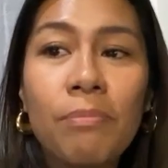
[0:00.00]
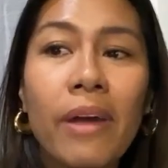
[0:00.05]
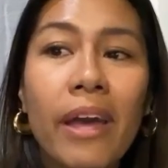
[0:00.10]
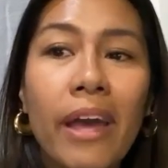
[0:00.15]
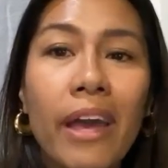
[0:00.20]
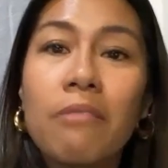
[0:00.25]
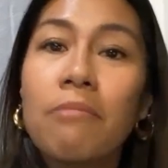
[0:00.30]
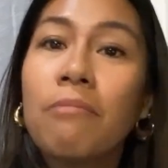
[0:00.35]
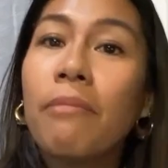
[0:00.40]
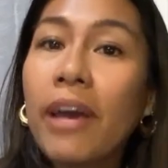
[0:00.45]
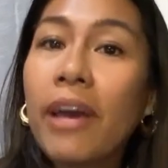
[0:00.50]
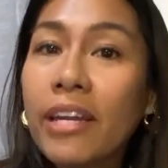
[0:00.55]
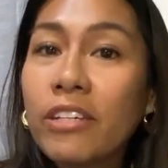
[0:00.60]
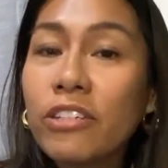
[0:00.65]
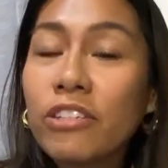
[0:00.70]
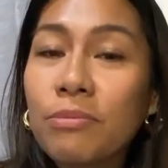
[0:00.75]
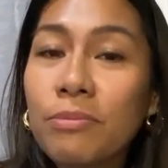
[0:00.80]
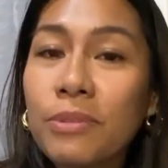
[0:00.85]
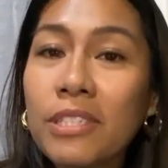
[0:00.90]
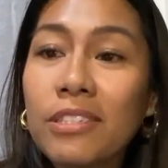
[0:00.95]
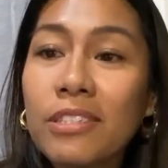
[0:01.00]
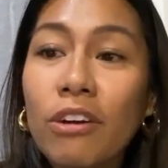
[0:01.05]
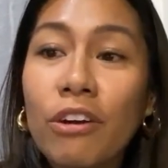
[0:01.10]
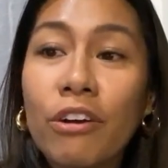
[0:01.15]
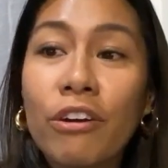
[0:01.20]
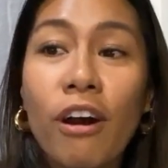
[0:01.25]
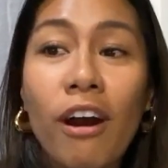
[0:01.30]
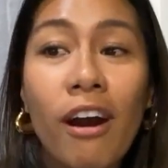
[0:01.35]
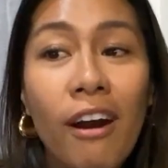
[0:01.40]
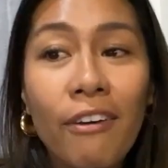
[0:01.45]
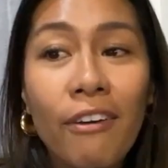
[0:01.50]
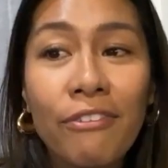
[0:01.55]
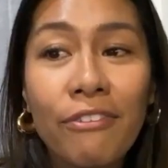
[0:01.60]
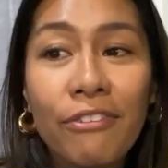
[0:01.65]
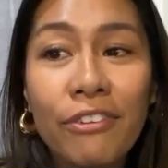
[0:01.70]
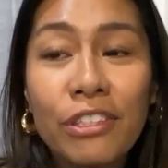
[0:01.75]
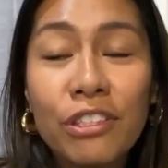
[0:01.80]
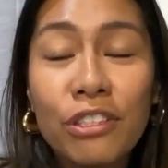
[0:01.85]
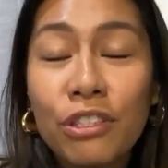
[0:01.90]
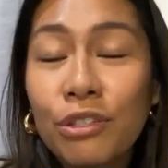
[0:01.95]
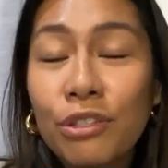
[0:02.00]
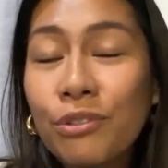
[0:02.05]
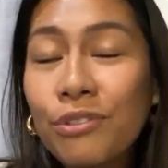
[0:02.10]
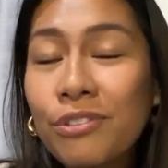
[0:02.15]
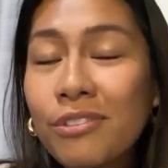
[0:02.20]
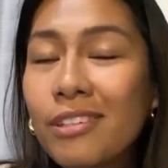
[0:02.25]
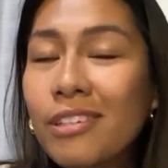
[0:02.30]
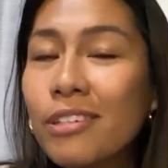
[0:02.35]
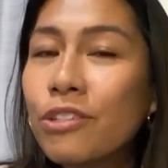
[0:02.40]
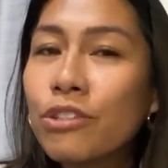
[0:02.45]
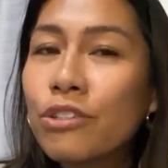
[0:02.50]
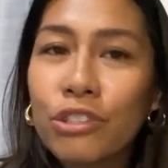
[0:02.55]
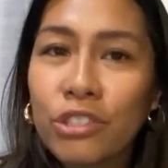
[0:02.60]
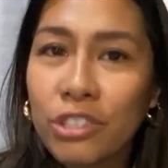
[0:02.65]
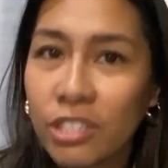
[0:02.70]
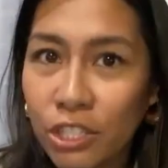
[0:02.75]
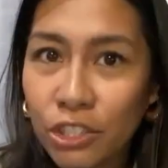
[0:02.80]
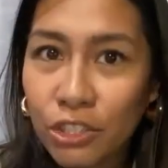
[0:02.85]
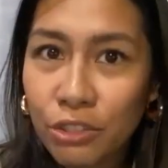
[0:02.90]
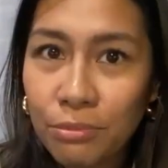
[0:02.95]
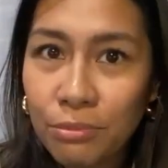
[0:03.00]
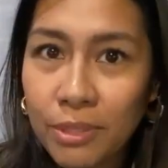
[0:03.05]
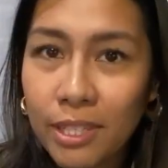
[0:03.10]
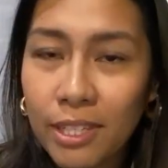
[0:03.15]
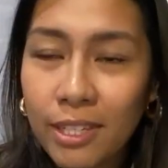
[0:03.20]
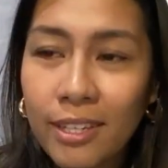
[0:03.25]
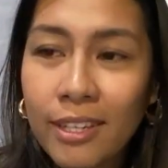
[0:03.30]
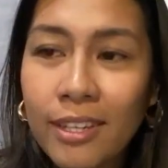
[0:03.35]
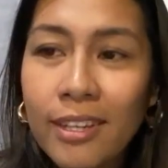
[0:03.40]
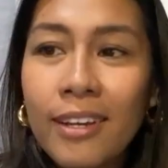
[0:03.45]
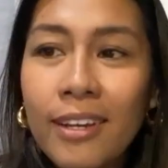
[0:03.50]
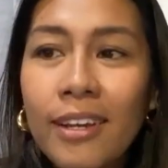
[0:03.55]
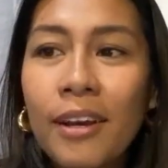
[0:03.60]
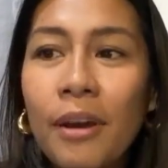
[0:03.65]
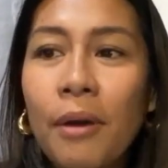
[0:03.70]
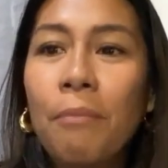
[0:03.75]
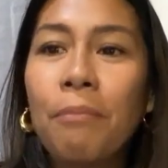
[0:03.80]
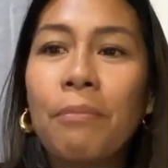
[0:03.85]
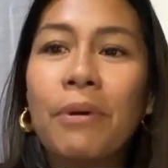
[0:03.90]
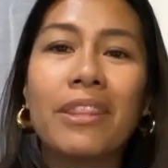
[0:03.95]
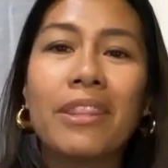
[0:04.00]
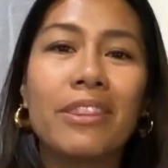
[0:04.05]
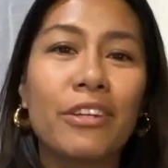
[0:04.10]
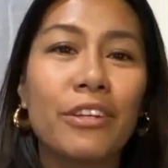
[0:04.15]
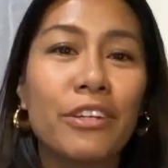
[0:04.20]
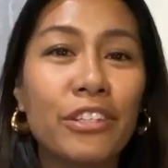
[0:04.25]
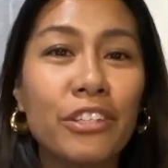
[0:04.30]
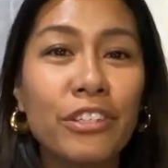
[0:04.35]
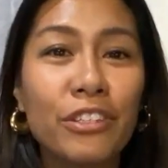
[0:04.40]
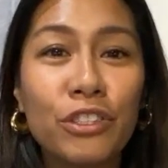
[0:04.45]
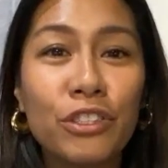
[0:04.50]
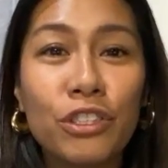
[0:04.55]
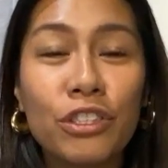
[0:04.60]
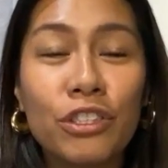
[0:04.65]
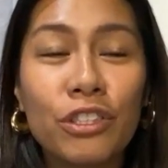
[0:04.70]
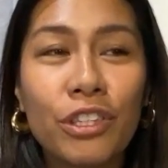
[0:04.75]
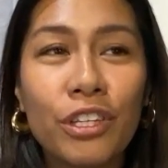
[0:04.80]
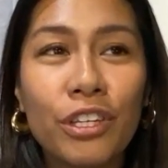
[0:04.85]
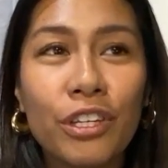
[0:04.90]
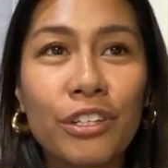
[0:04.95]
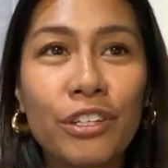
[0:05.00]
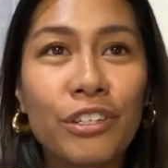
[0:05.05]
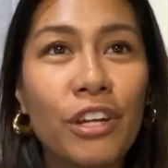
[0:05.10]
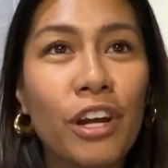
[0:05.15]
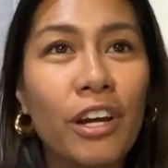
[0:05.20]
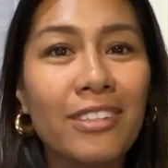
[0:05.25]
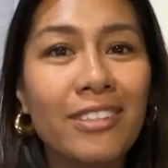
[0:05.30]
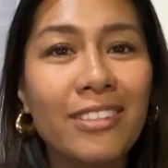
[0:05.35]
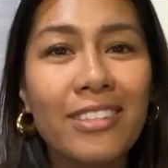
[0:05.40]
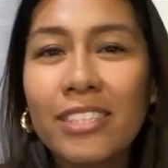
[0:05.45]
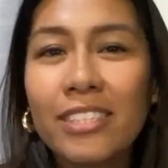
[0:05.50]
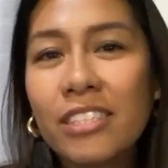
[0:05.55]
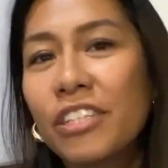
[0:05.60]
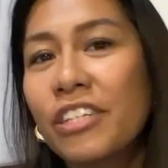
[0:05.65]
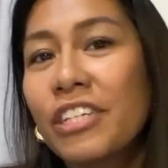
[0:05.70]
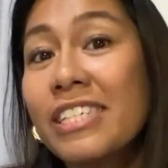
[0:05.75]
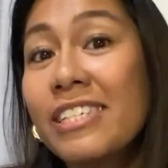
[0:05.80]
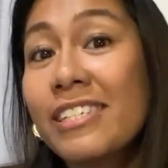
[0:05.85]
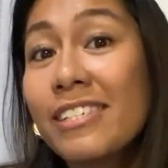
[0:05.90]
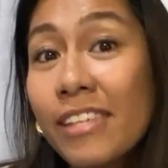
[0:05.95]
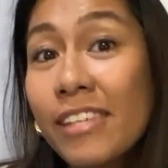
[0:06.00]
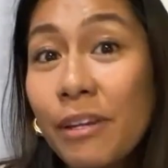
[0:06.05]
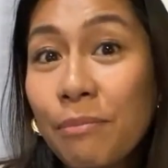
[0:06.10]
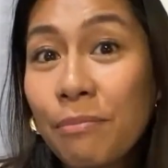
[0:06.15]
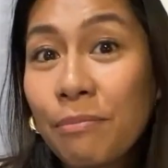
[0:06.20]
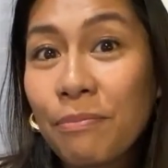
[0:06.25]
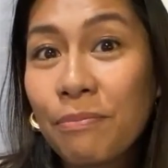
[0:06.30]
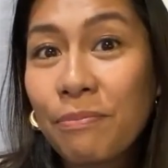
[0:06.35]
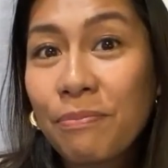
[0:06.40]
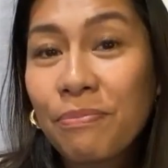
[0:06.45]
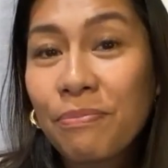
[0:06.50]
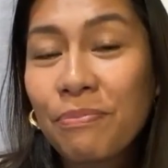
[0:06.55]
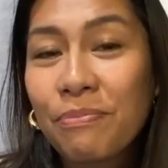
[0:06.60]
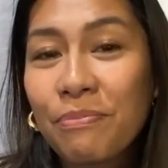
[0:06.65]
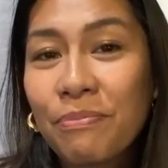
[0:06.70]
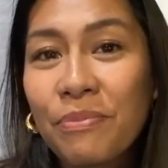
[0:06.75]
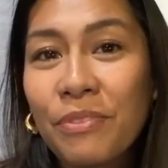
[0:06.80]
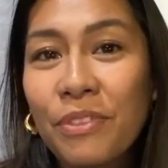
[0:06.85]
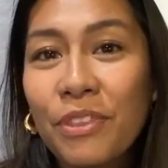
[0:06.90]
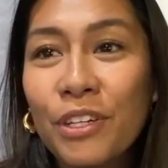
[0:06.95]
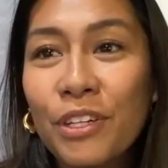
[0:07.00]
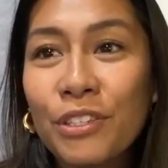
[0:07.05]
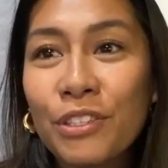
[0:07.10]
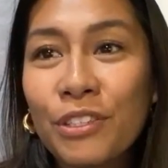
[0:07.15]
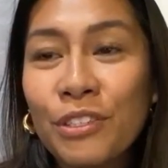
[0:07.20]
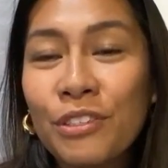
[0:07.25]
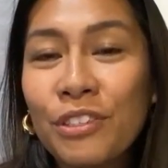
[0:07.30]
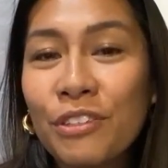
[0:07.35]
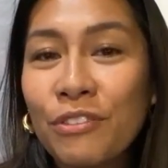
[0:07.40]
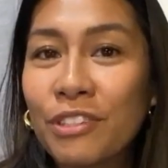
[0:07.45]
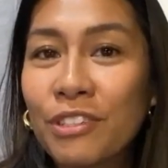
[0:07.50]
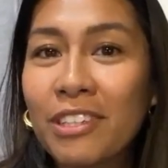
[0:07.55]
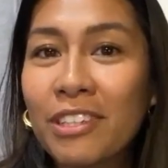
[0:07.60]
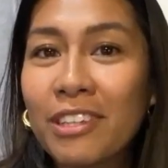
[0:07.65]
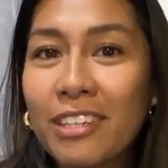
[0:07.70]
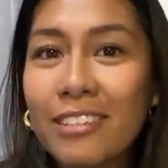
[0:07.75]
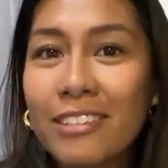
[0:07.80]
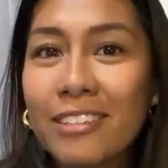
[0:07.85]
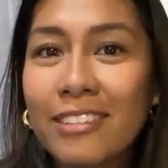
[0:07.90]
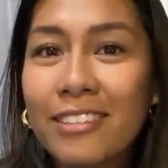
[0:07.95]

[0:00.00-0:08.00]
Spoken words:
and management are often used interchangeably, but they're not necessarily the same. They're two different things.